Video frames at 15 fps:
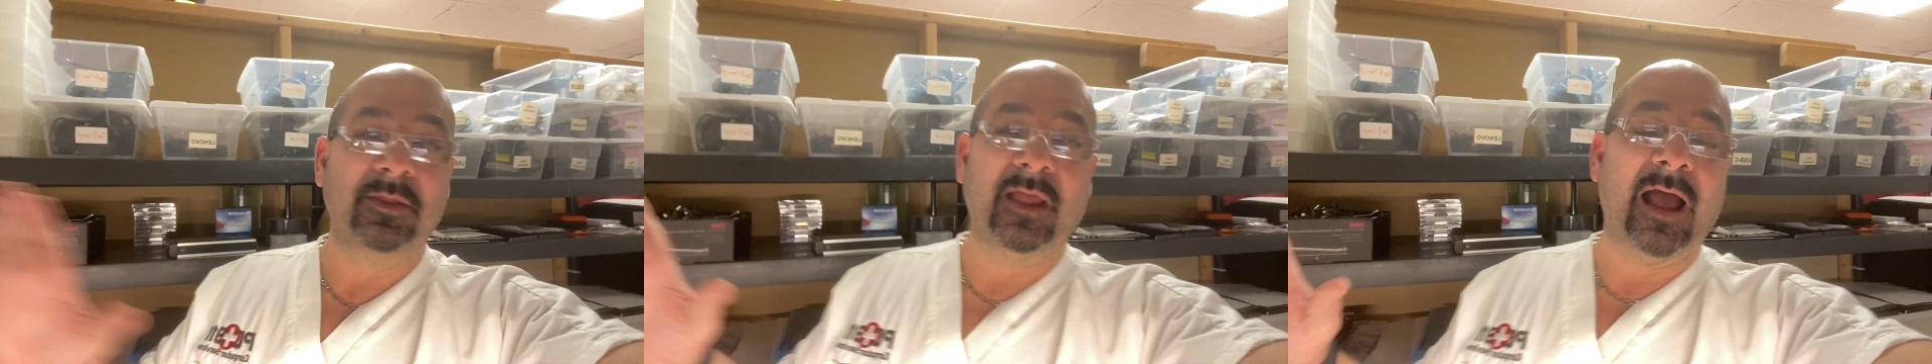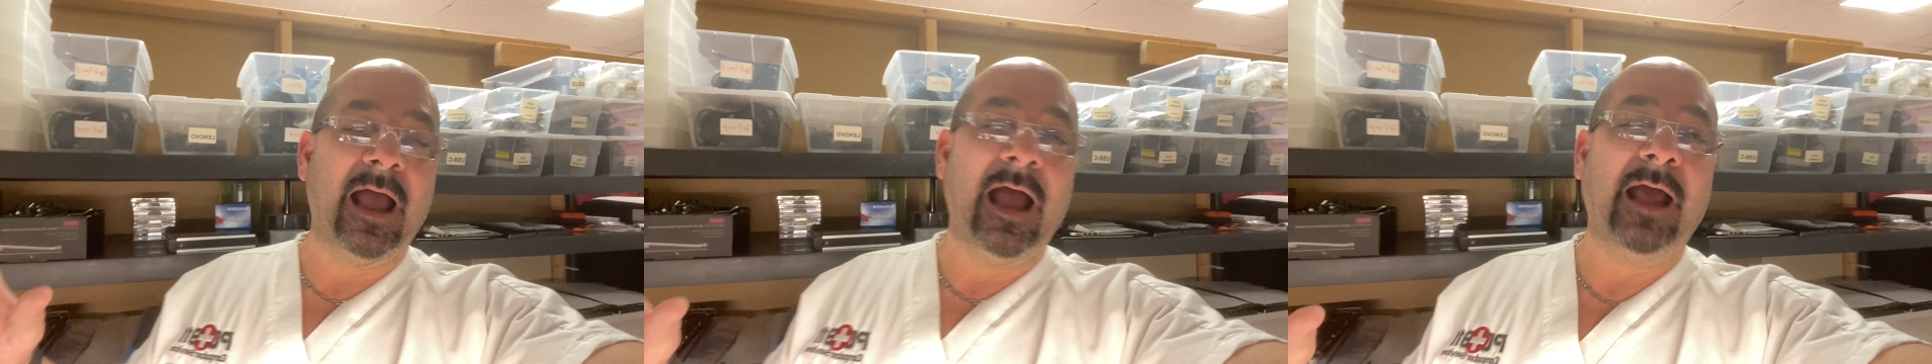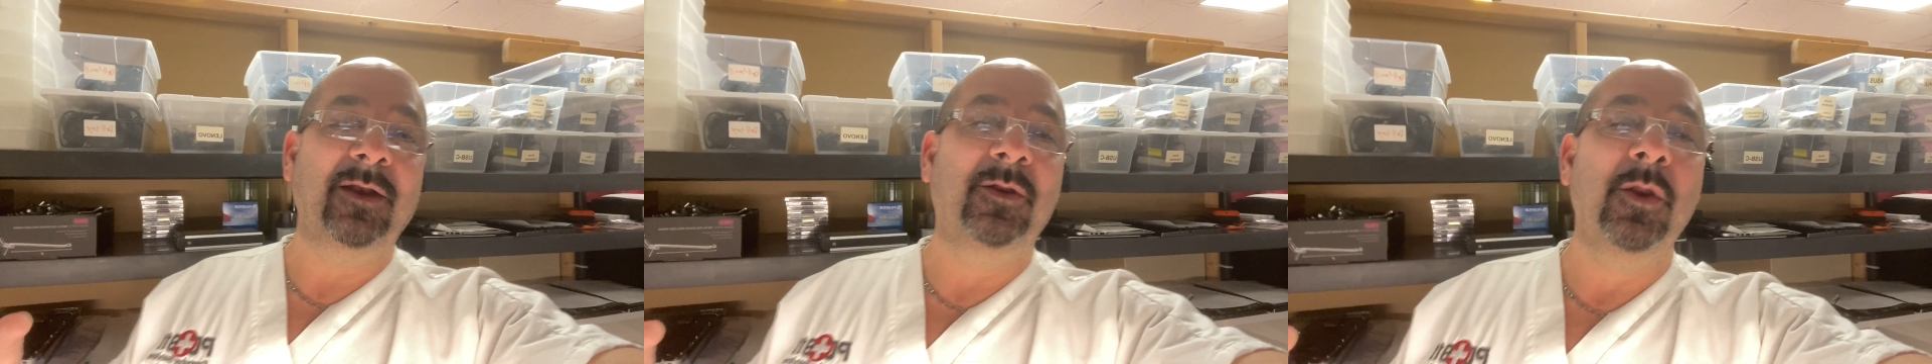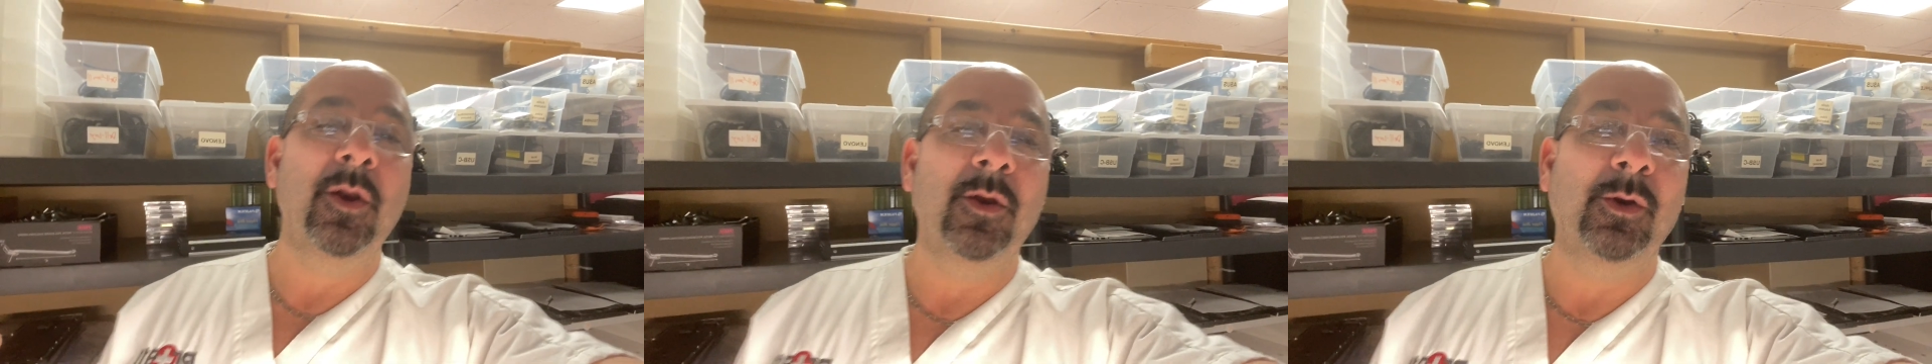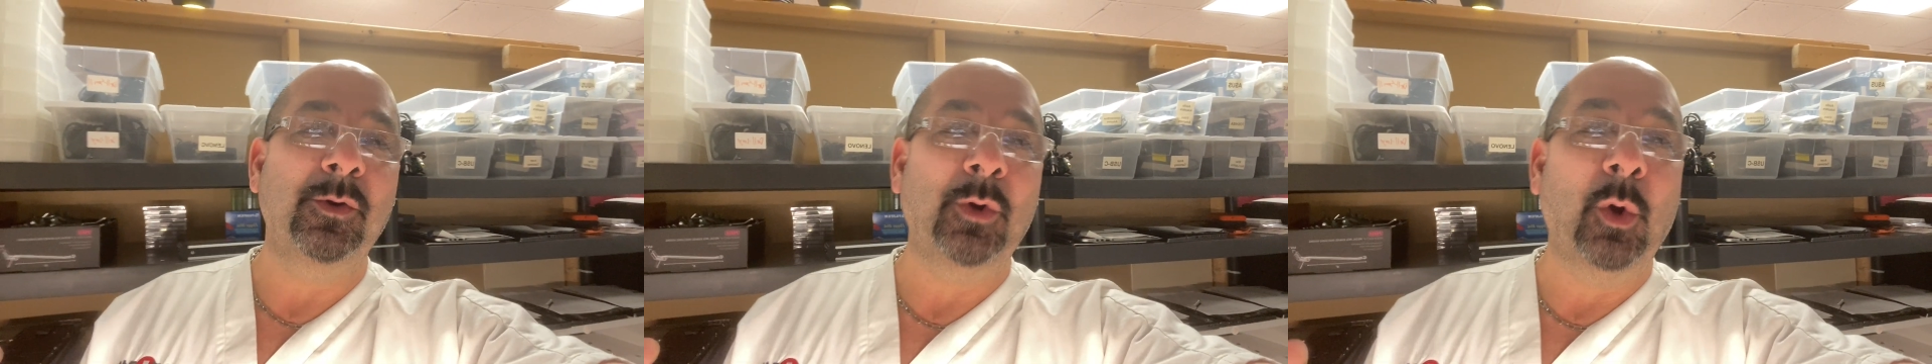I had
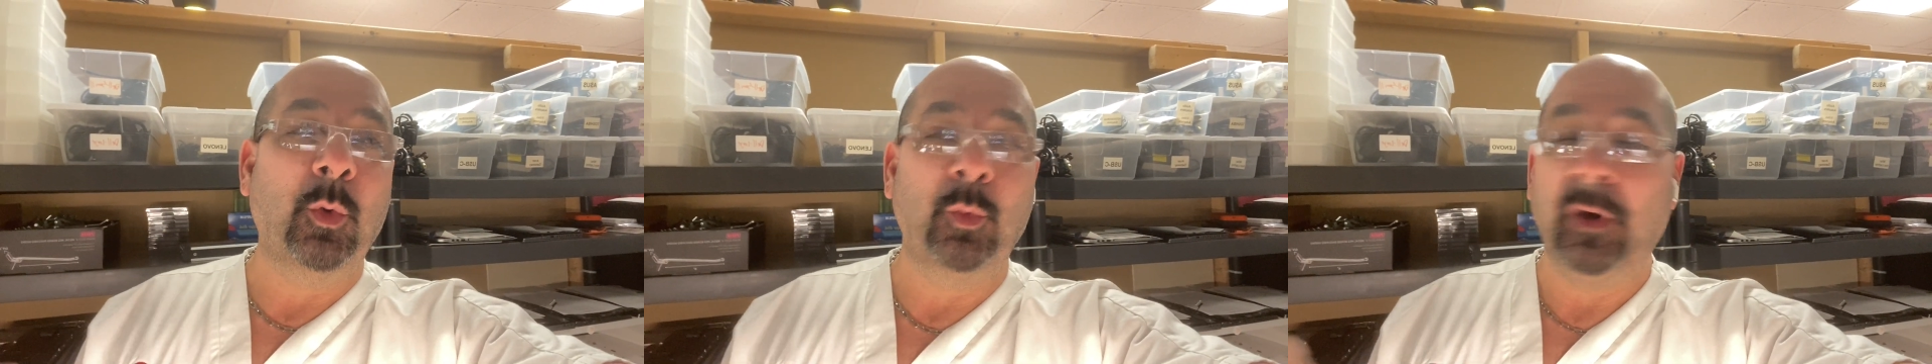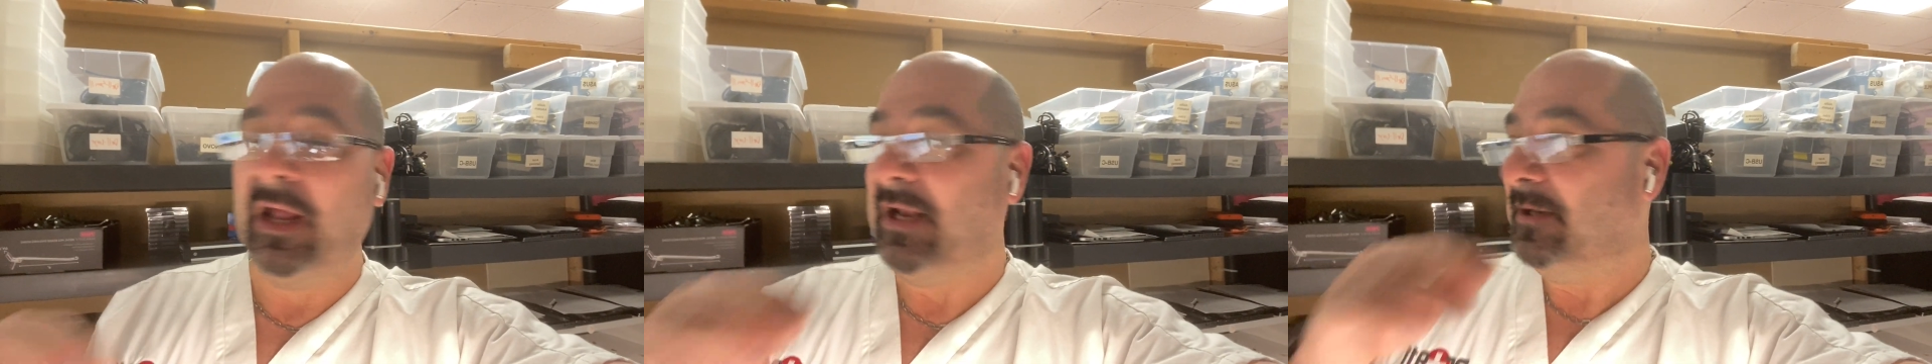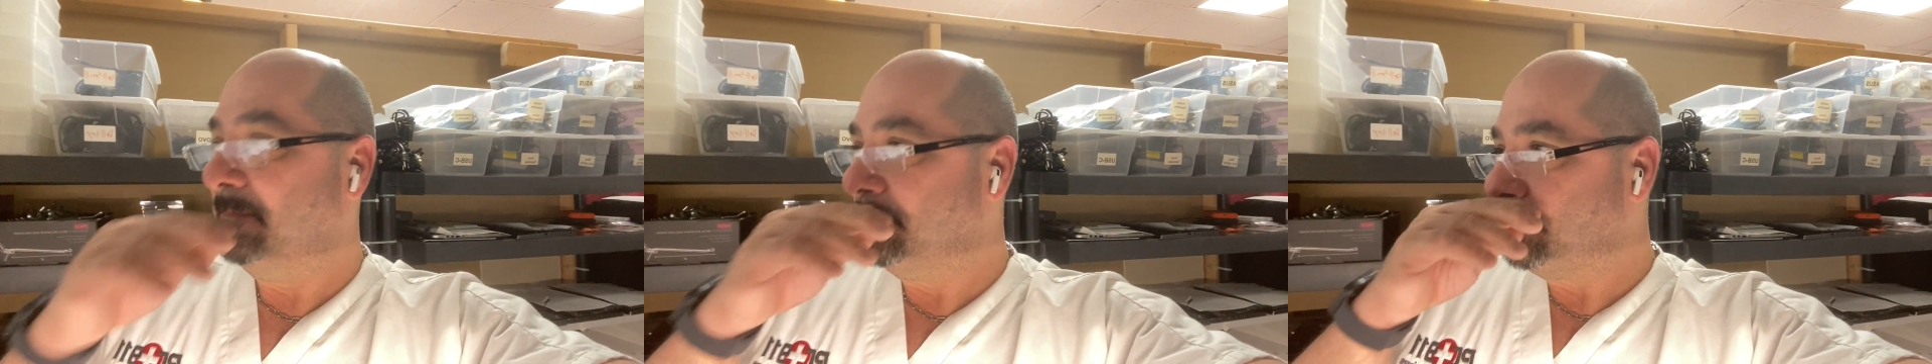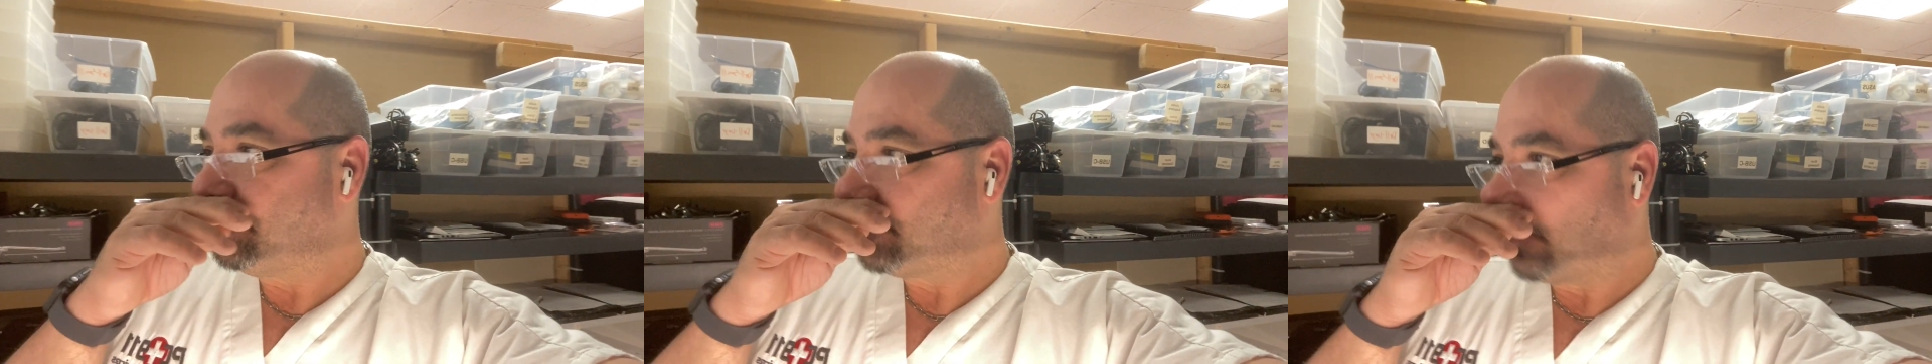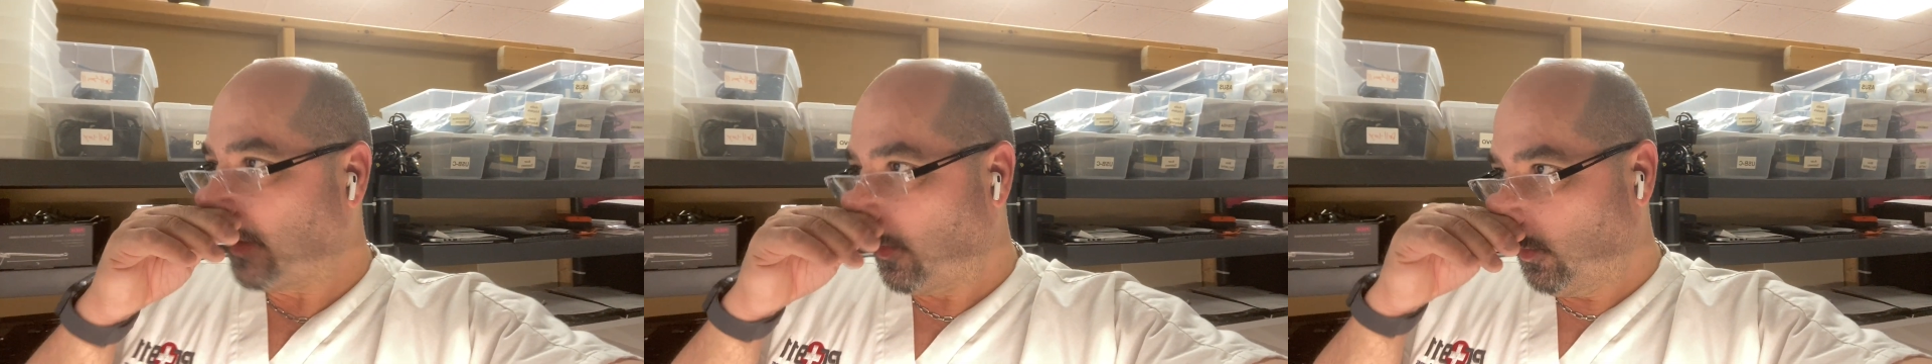no red.
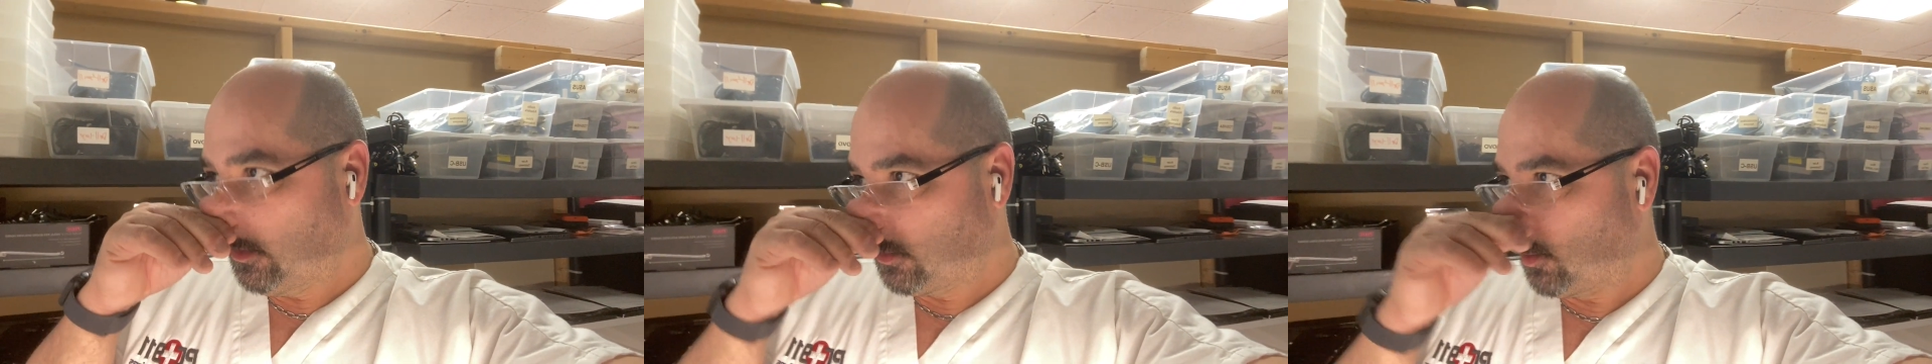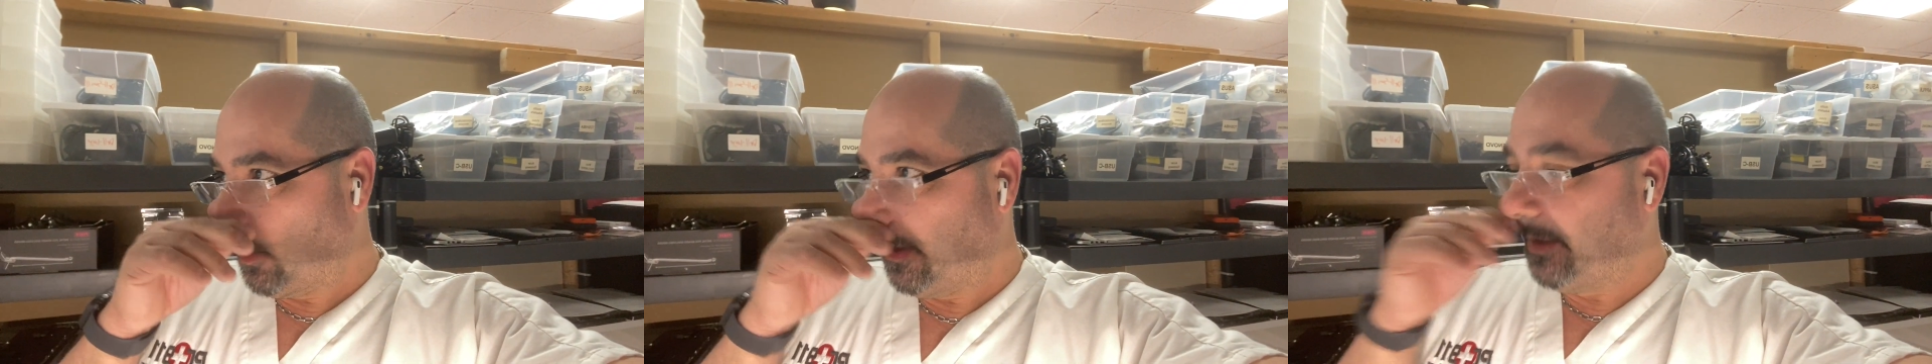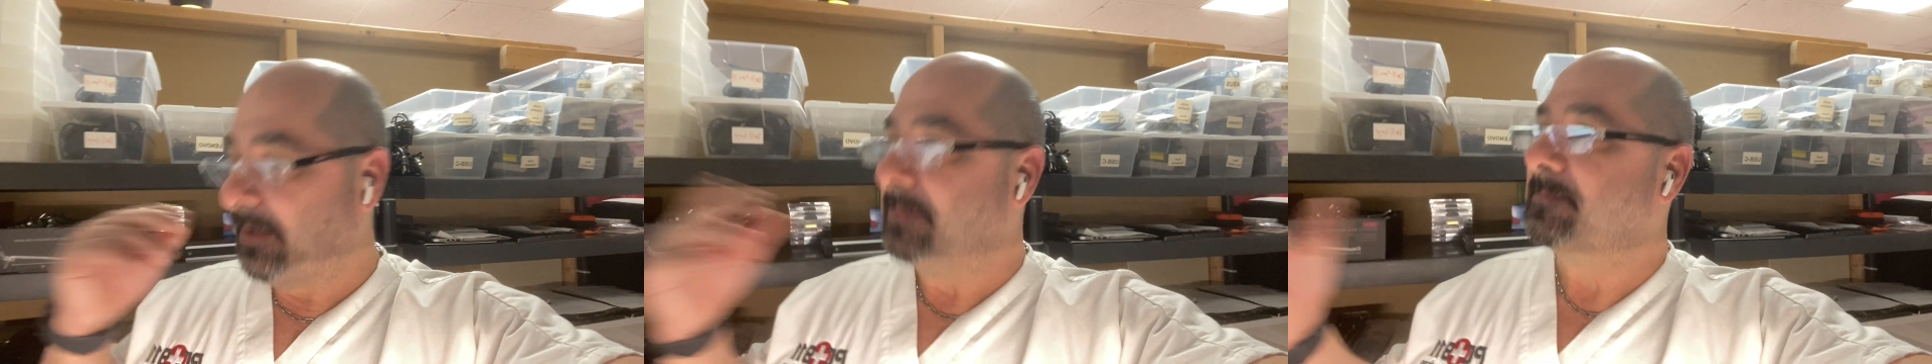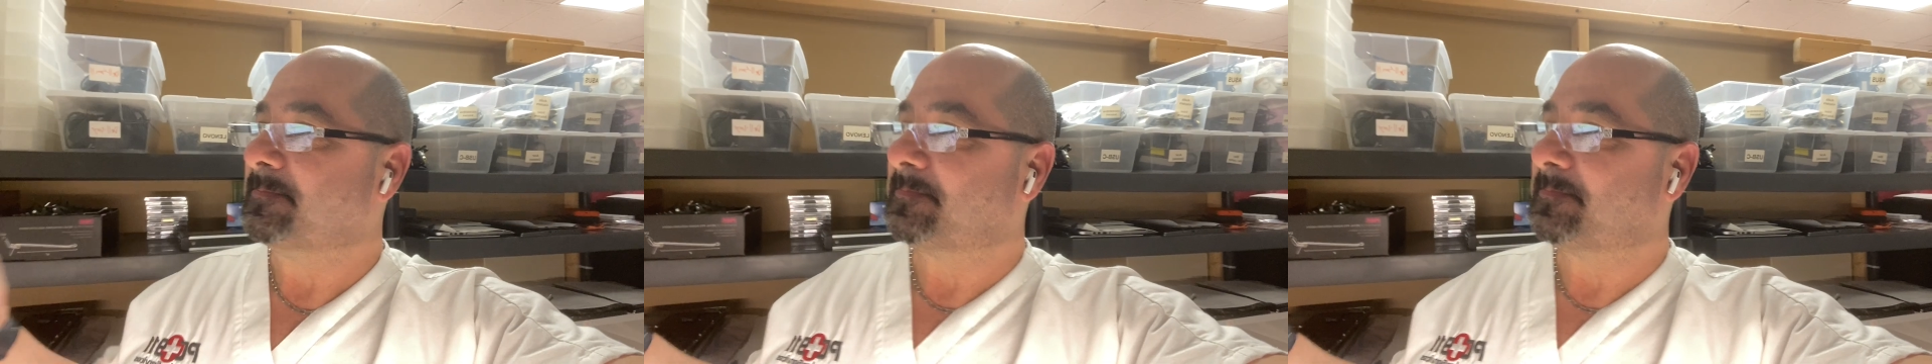It was running.